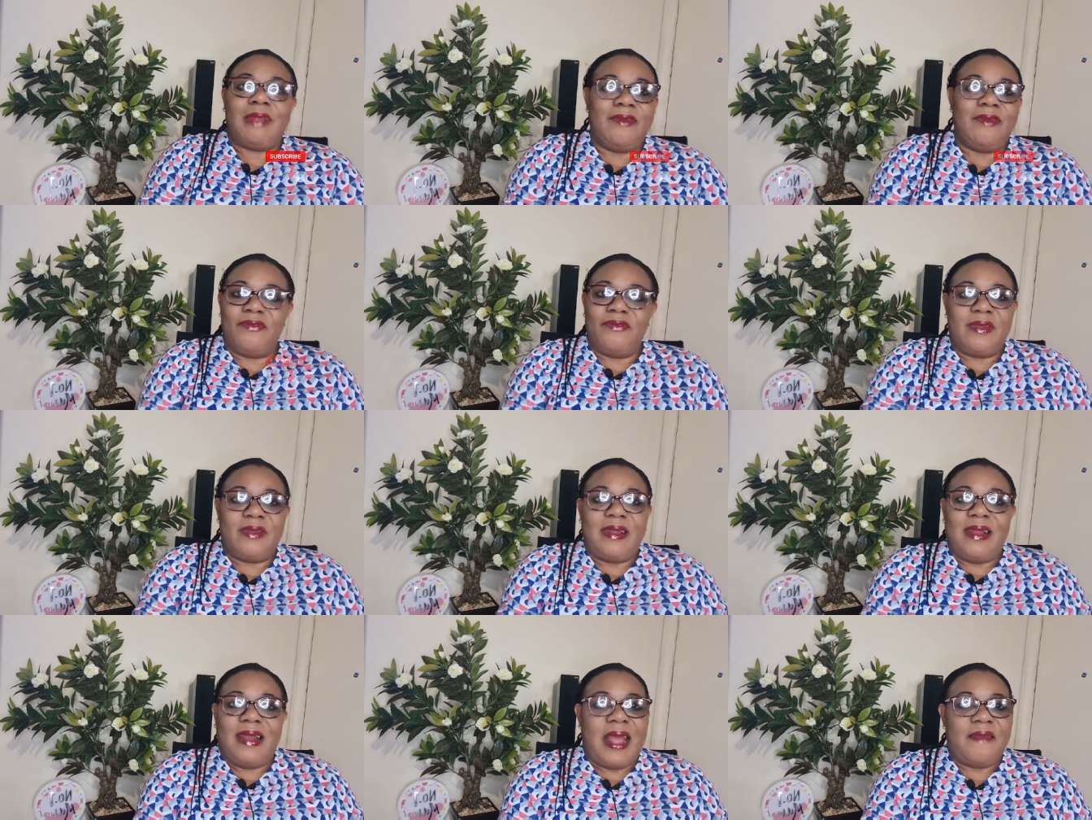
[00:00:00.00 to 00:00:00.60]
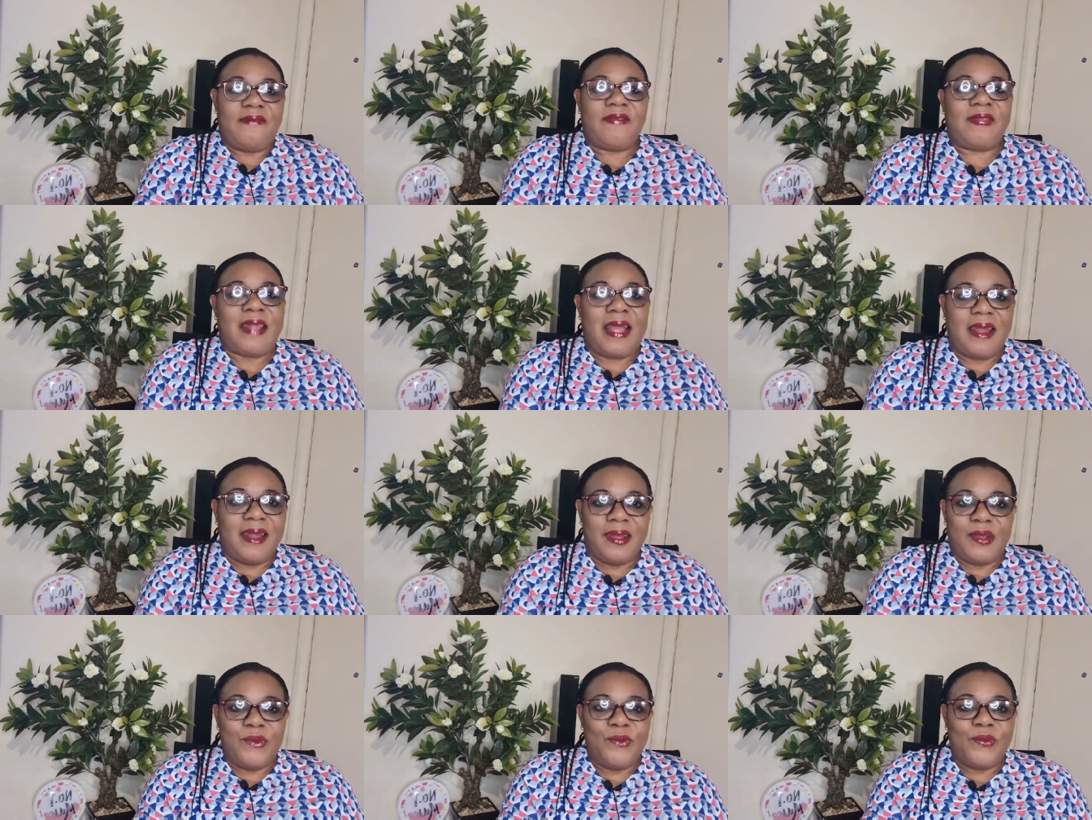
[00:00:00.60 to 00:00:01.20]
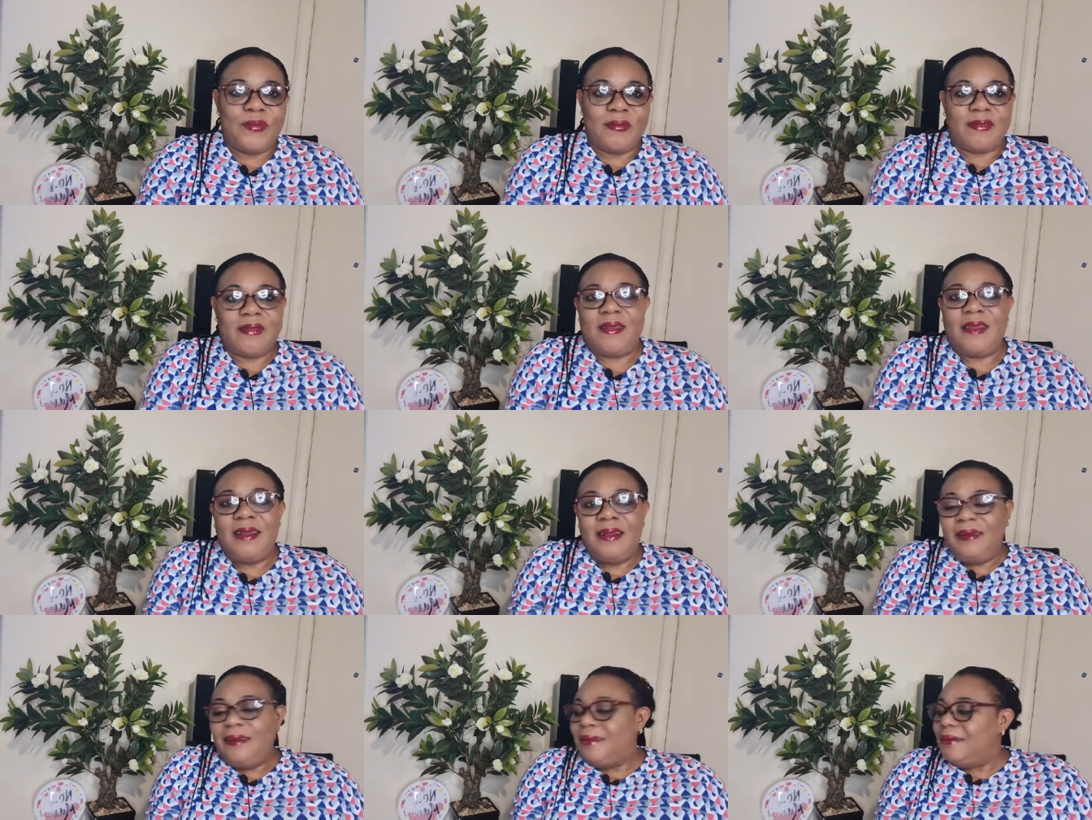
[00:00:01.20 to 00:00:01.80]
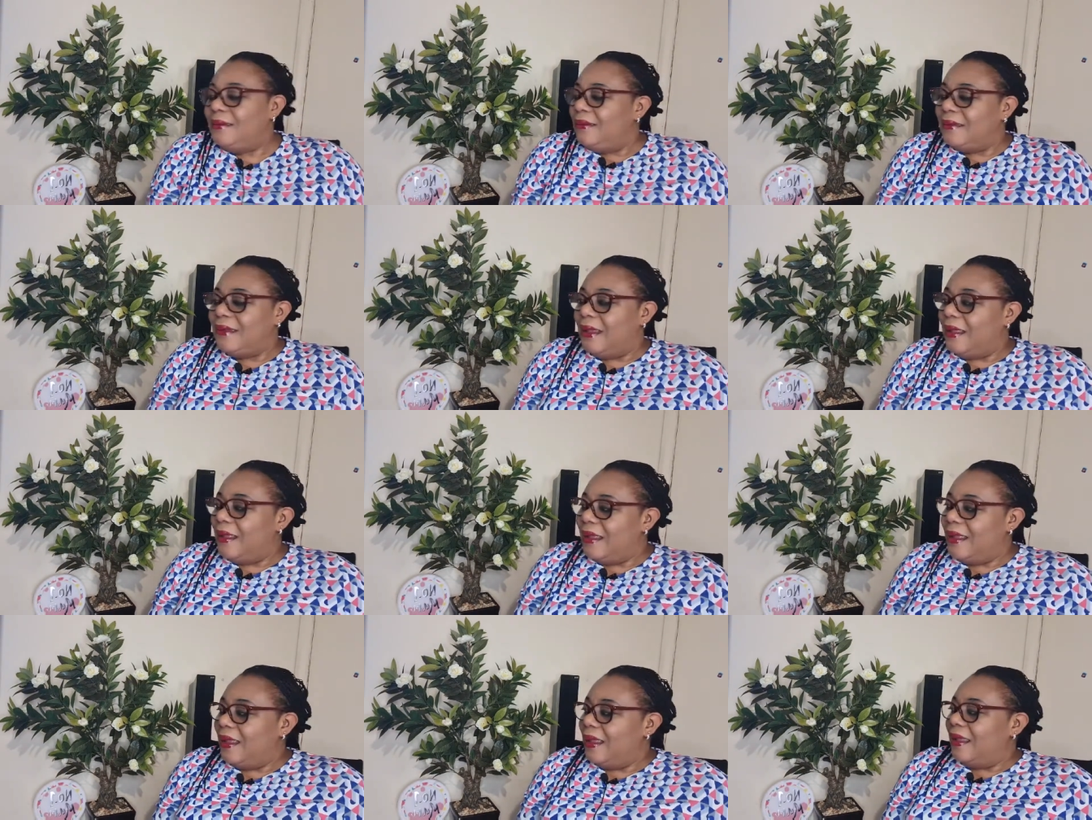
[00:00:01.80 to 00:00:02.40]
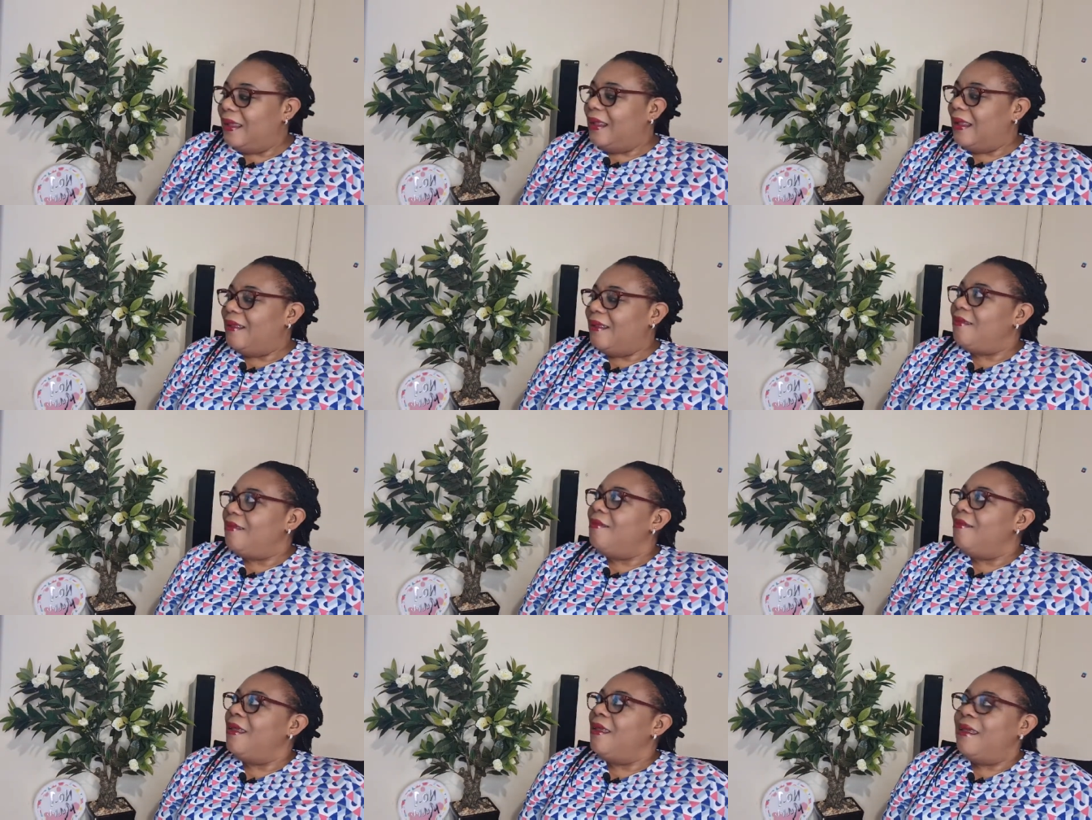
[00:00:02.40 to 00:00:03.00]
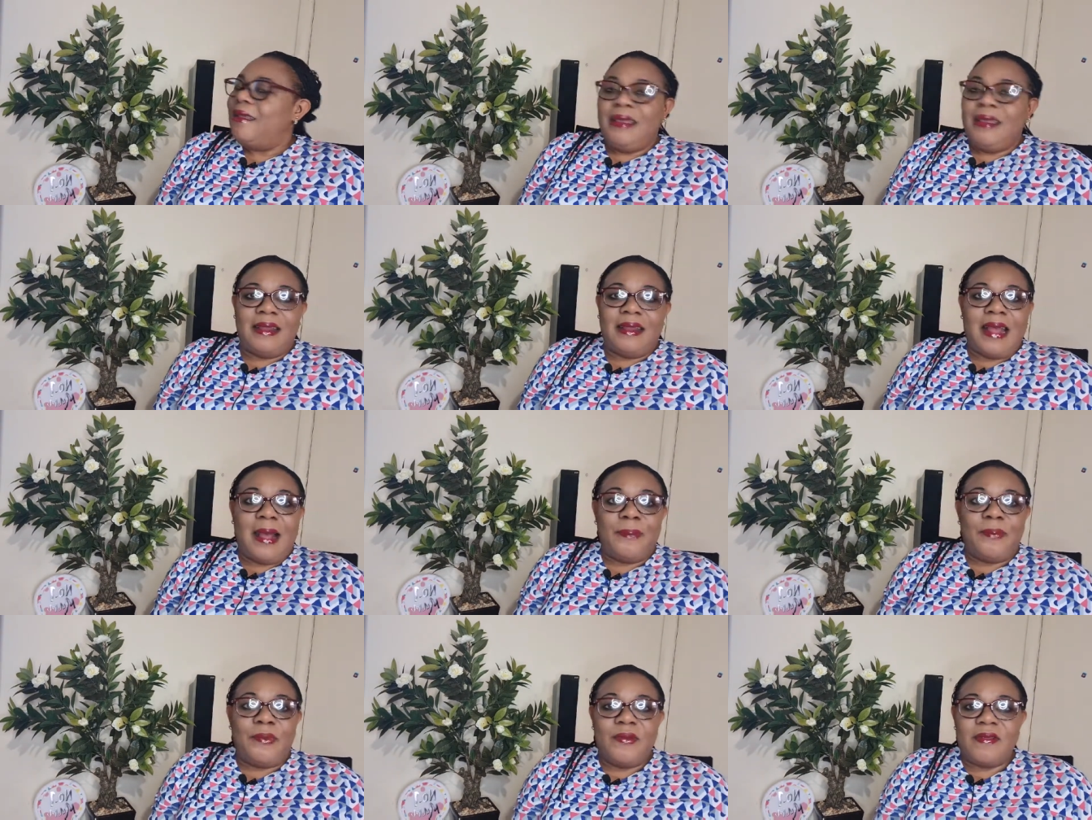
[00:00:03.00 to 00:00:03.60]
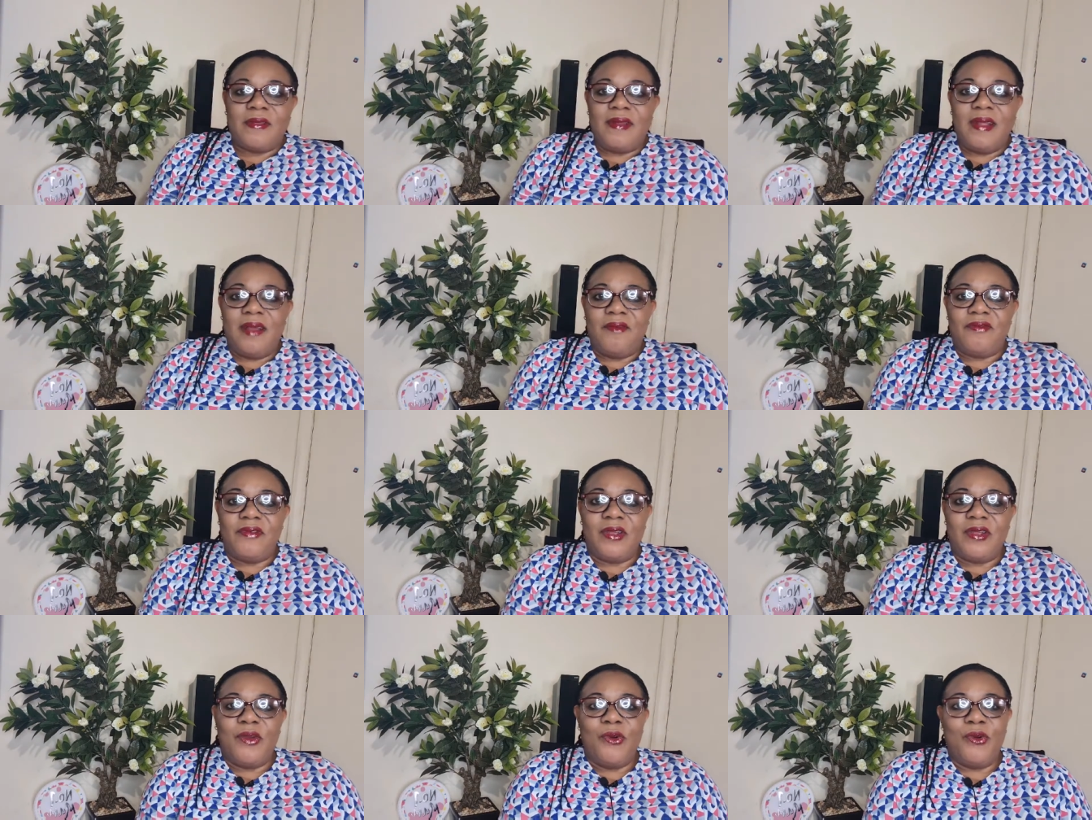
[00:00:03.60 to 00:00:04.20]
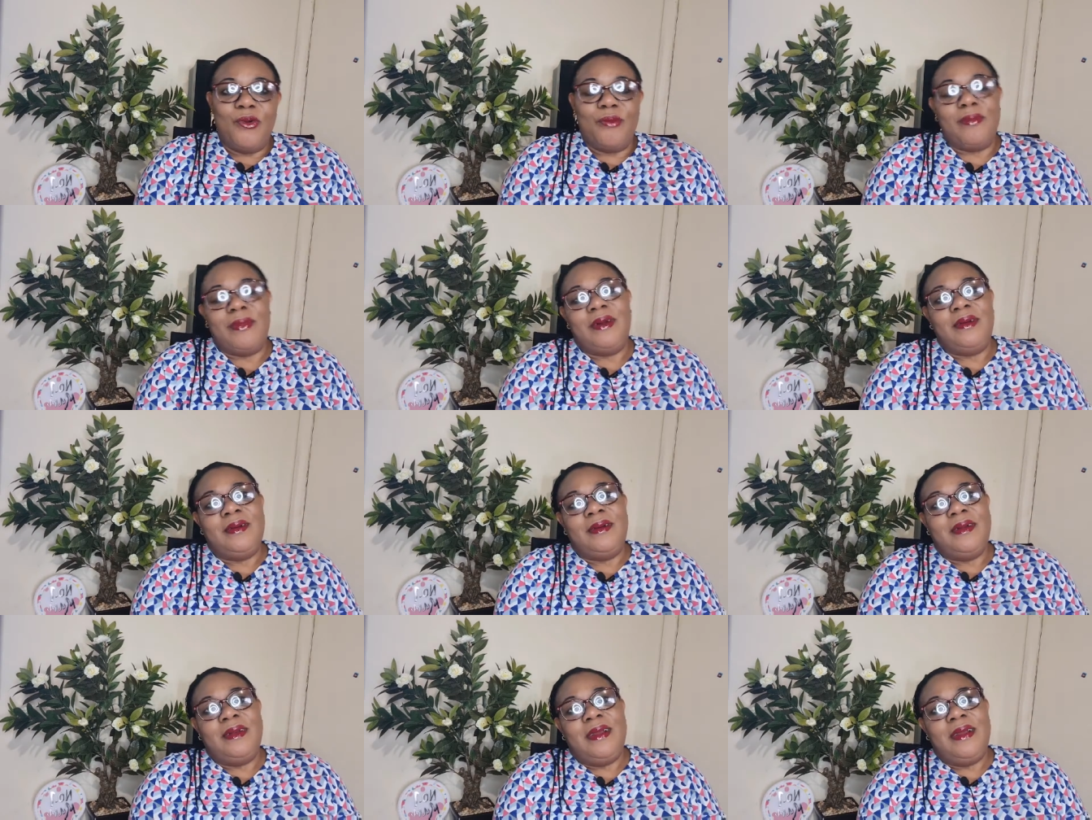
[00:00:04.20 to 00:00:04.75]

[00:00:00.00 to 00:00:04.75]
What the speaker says: everyday lifestyle that you see. And it happens in every home.